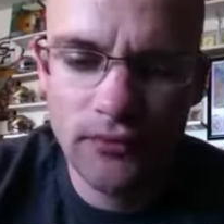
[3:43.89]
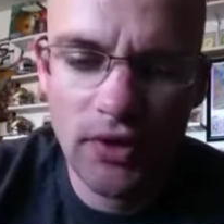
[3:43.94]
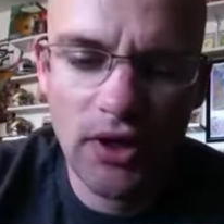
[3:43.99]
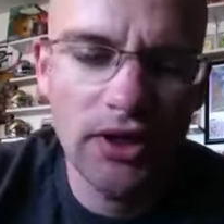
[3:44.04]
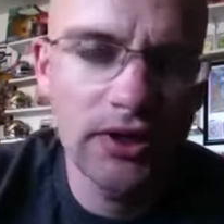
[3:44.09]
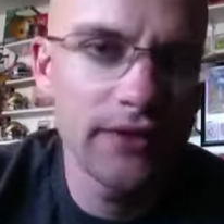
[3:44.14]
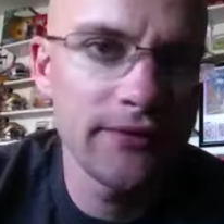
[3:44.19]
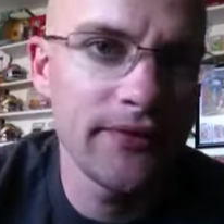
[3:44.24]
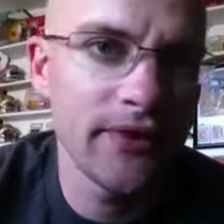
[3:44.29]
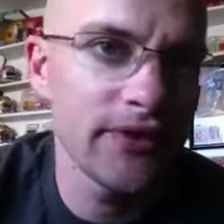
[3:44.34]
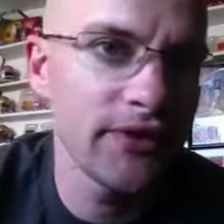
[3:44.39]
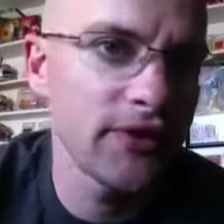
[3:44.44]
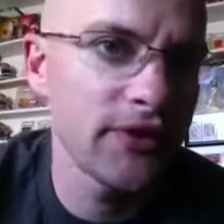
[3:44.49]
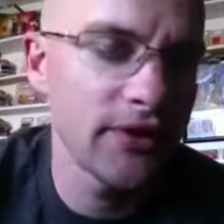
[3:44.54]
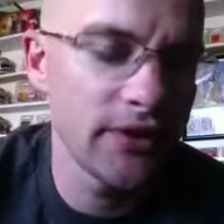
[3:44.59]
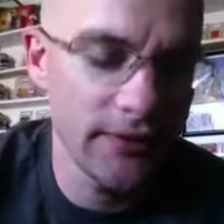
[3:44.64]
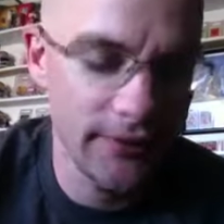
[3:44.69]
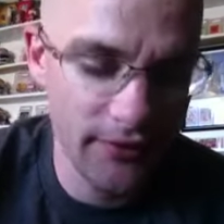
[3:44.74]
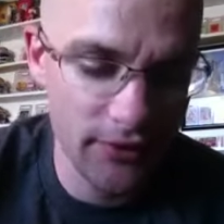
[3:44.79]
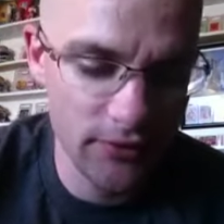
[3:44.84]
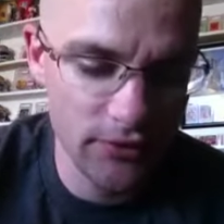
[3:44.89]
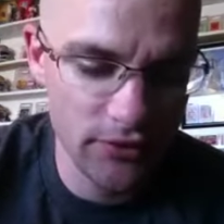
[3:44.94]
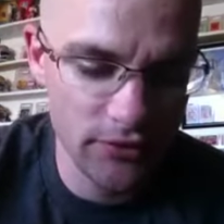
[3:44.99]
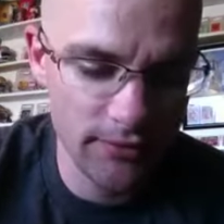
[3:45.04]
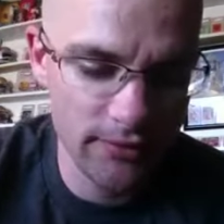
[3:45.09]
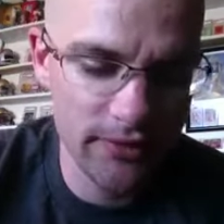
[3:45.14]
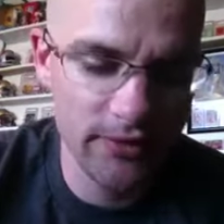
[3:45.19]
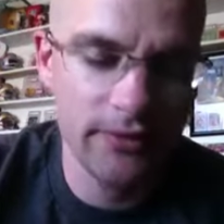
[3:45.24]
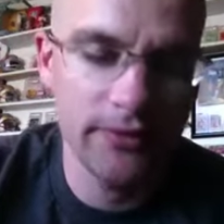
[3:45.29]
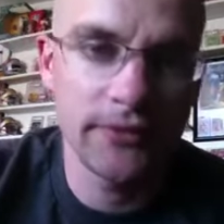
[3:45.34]
Kind of invested in the future,
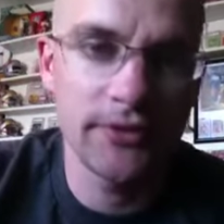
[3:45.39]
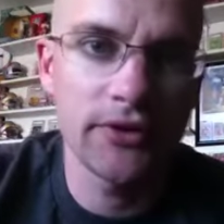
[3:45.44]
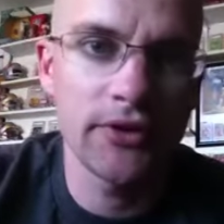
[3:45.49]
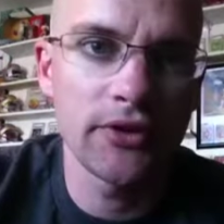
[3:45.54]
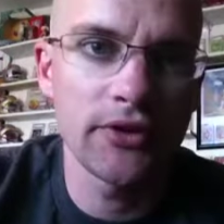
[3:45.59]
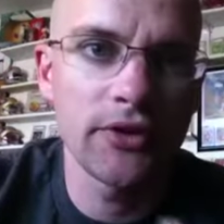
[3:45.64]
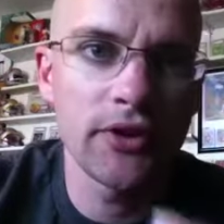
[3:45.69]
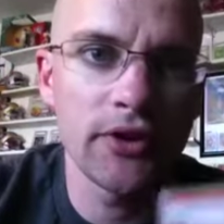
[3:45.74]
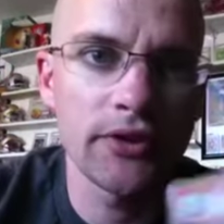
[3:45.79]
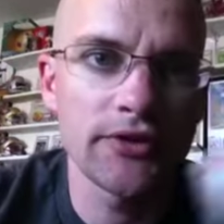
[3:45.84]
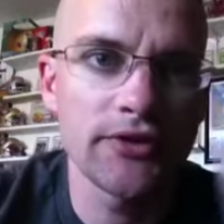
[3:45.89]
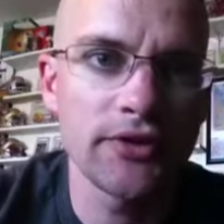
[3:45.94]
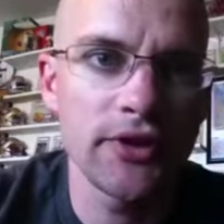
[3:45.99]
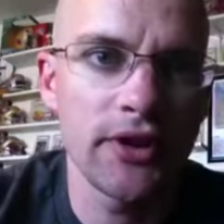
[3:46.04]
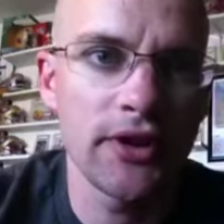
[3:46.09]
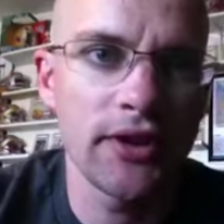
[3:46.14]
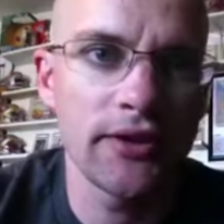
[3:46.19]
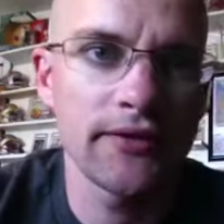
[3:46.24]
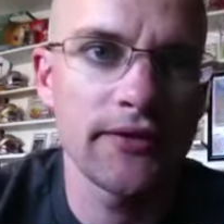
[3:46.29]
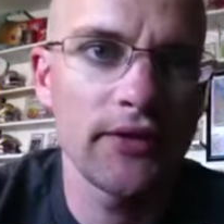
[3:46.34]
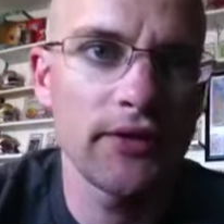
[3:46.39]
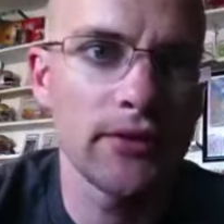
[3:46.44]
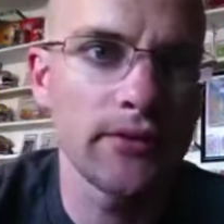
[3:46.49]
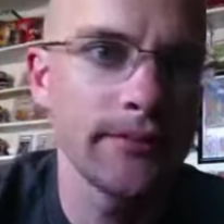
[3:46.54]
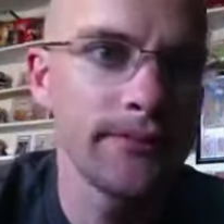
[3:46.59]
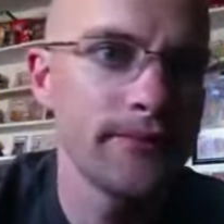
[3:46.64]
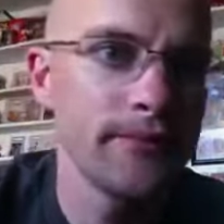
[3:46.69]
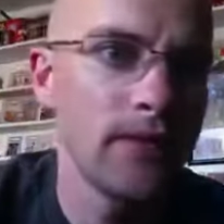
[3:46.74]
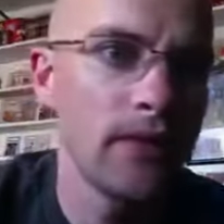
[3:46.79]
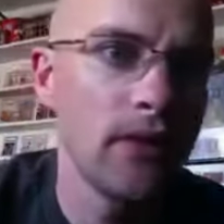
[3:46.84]
but they're always good cards to have too.
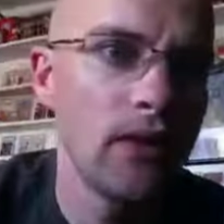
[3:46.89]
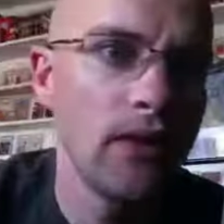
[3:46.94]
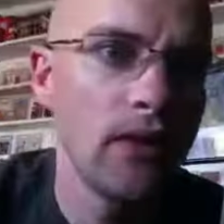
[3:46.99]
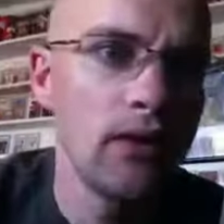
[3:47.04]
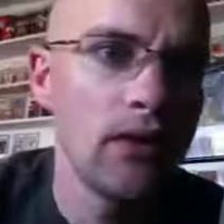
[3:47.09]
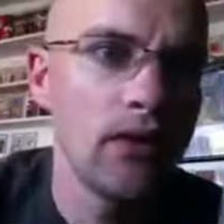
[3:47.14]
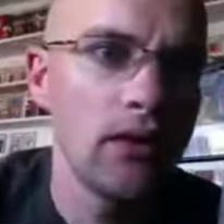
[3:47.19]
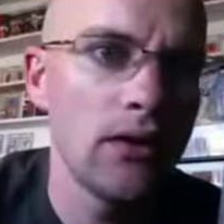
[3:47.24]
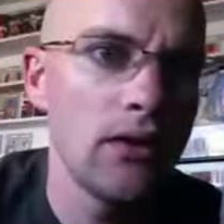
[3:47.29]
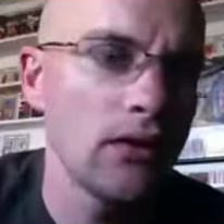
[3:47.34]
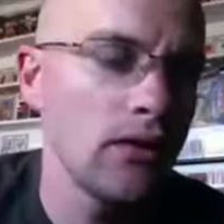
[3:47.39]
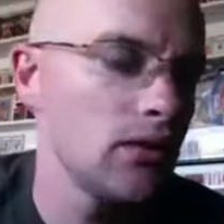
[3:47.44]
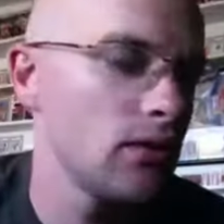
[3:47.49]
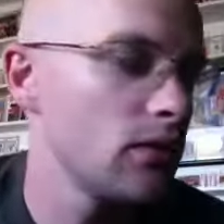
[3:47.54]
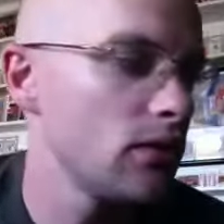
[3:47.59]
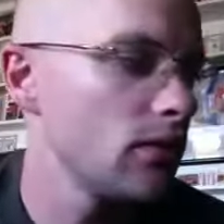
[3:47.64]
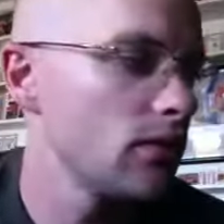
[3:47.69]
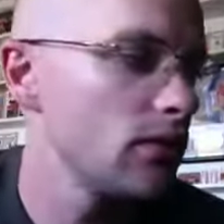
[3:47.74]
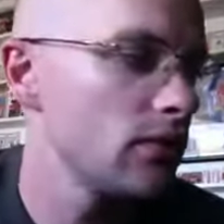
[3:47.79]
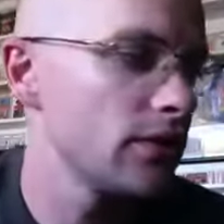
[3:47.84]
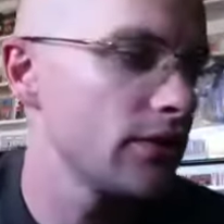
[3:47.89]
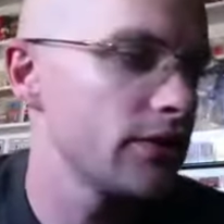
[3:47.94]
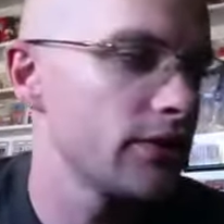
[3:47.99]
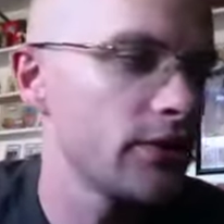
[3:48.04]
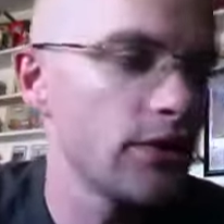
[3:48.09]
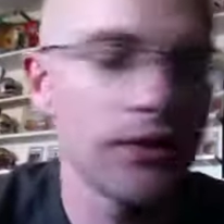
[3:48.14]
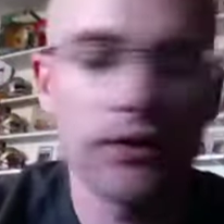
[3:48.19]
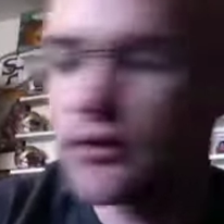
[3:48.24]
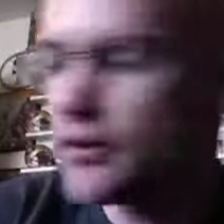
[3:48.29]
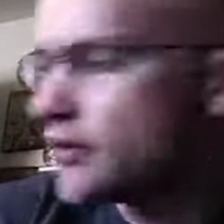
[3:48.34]
Good looking
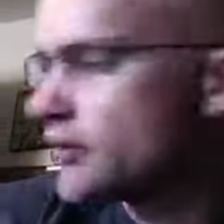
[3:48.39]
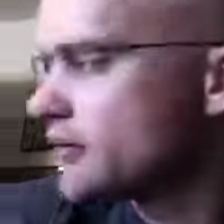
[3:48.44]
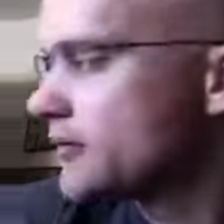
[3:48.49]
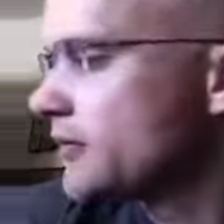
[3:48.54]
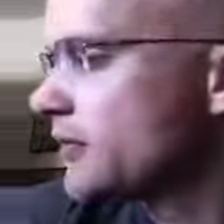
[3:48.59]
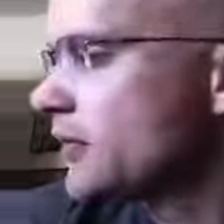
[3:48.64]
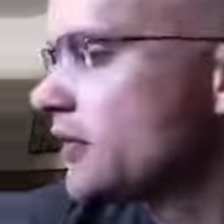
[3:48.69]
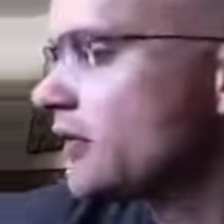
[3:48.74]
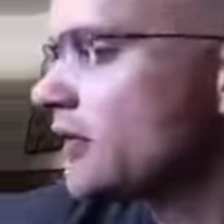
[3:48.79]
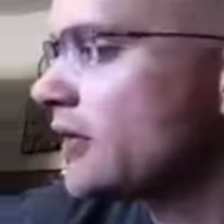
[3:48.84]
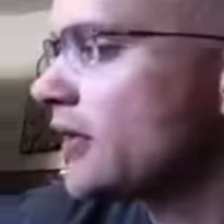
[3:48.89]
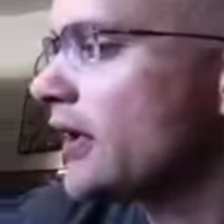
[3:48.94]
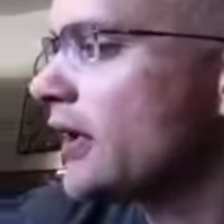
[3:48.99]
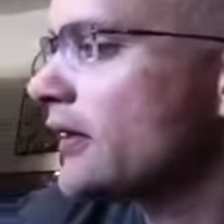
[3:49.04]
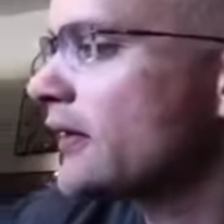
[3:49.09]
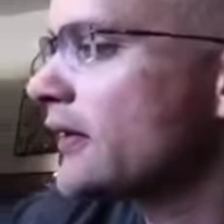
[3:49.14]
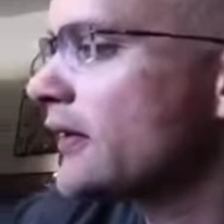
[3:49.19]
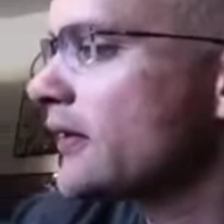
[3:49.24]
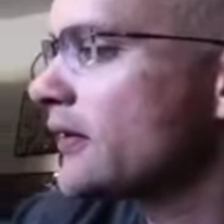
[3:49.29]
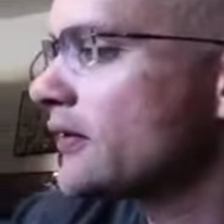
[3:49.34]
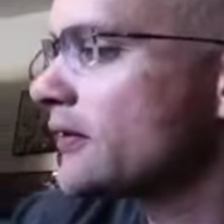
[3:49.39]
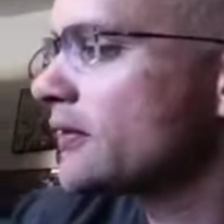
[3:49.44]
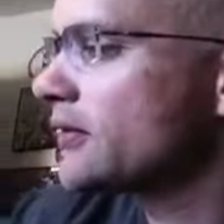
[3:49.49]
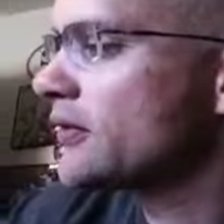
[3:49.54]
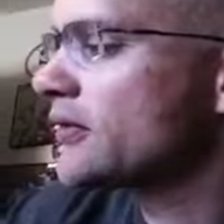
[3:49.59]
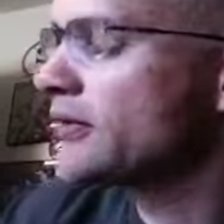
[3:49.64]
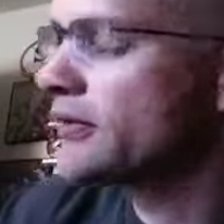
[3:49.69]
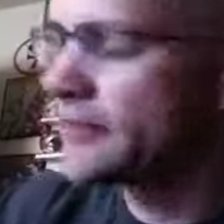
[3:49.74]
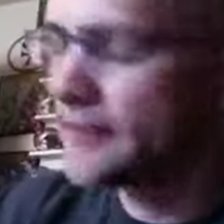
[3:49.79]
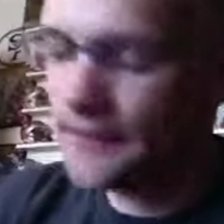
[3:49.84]
cards. So got
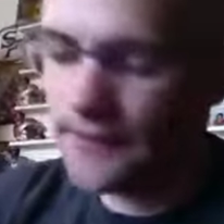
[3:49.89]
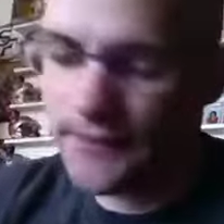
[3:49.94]
those.